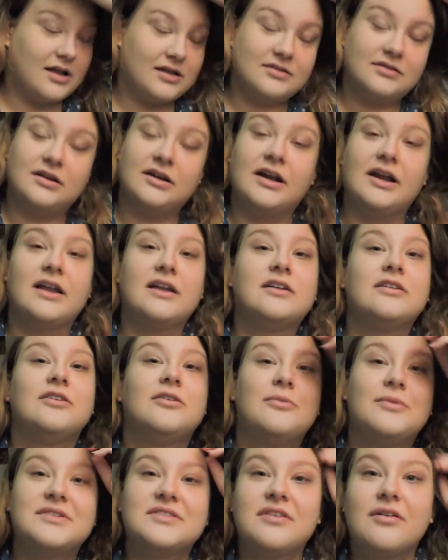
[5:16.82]
Alright, I don't know
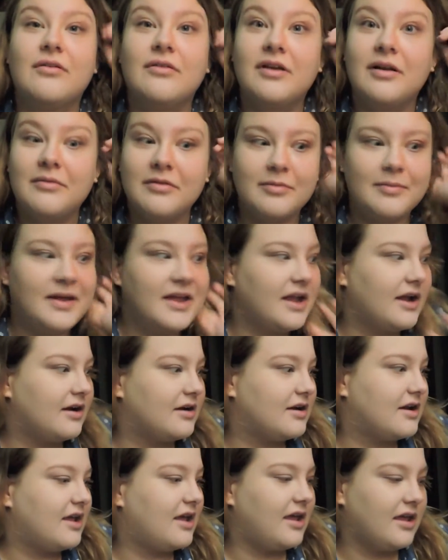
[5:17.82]
what's going on with my hair
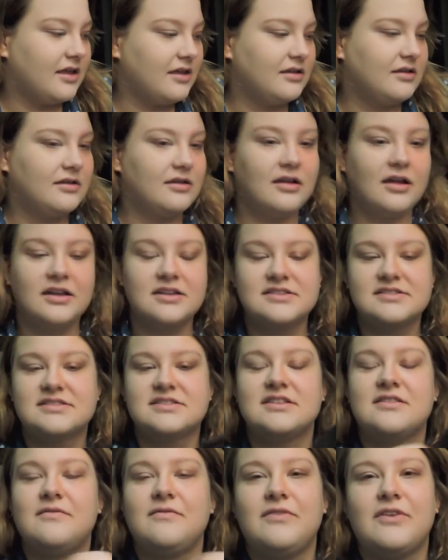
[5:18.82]
today. I just
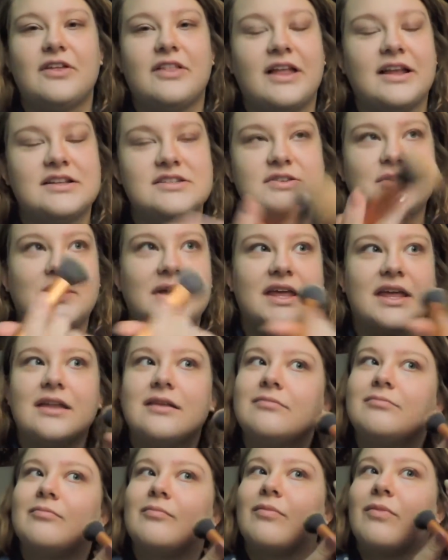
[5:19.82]
didn't feel like doing
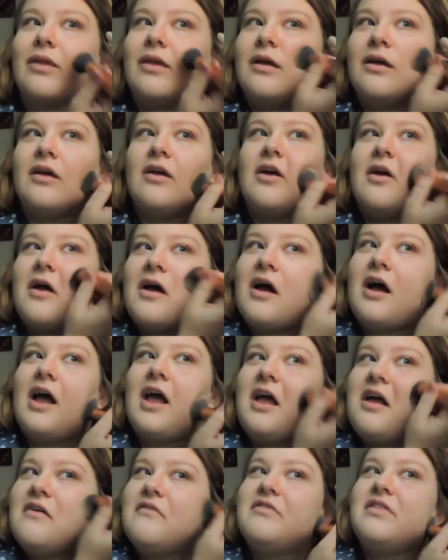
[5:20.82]
it.
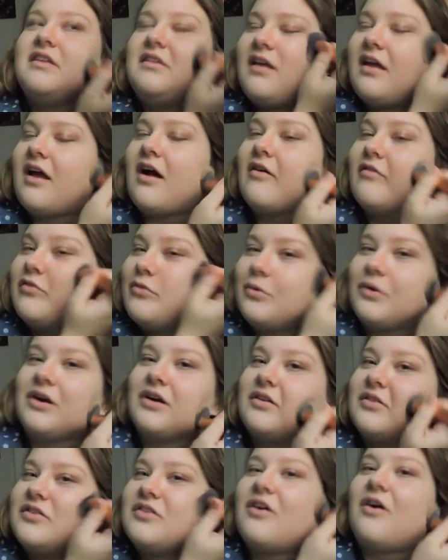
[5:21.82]
I have the day off
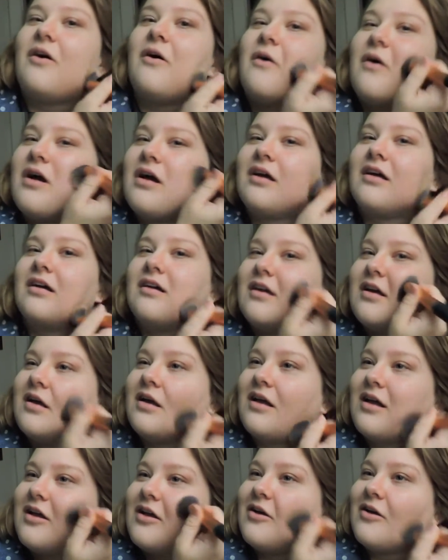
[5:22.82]
work, so
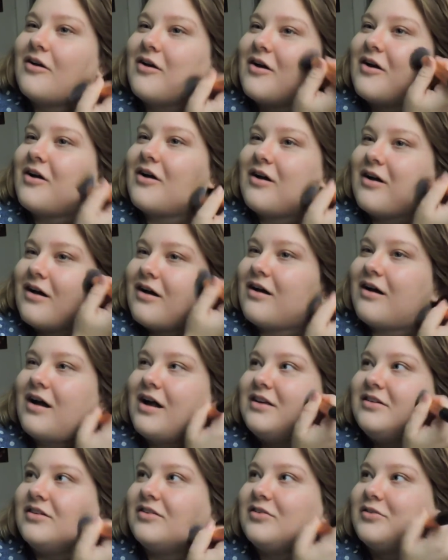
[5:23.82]

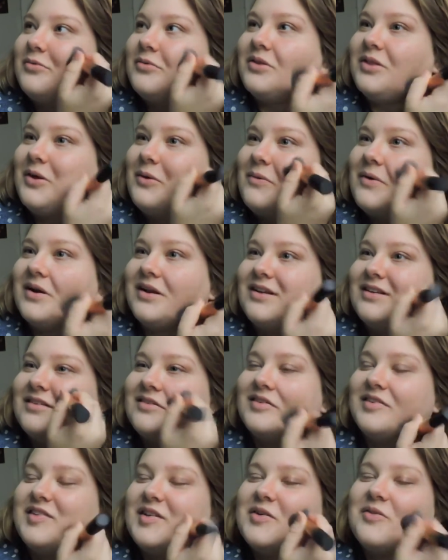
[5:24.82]
I just really wanted to
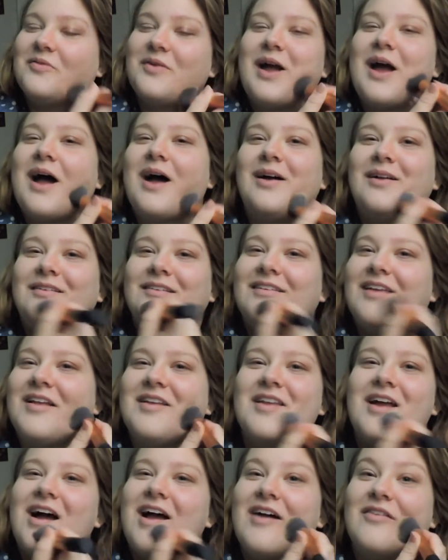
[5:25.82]
sit around
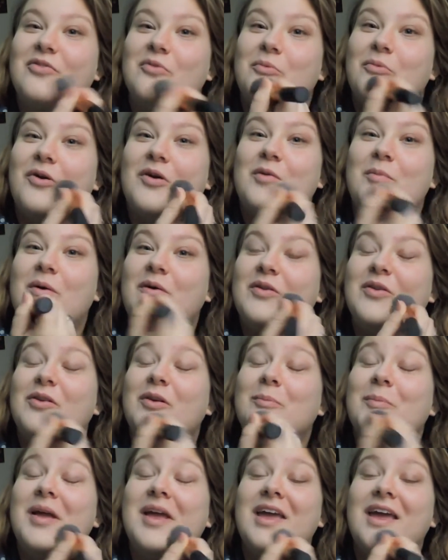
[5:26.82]
and not have to worry about
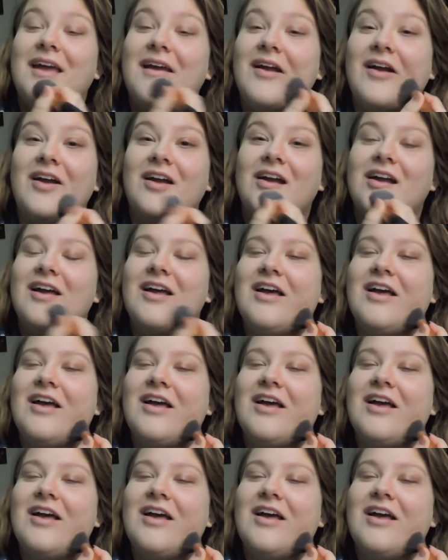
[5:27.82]
doing my hair.